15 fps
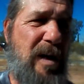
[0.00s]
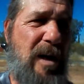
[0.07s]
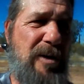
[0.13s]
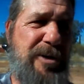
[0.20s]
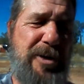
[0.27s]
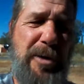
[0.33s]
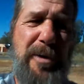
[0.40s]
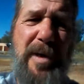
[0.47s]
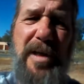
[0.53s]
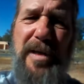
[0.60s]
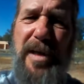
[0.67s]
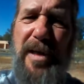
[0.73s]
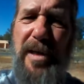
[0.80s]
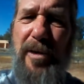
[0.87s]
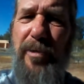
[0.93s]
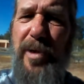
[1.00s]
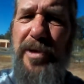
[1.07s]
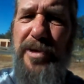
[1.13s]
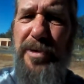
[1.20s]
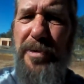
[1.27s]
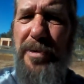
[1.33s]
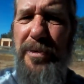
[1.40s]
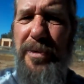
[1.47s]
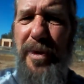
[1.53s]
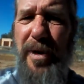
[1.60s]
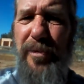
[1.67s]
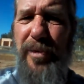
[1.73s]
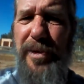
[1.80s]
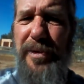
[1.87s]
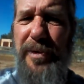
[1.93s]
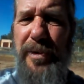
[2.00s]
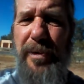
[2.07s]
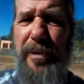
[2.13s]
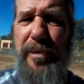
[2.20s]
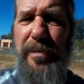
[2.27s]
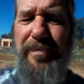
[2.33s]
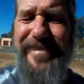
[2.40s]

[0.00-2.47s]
I'll share that non-original thought with you.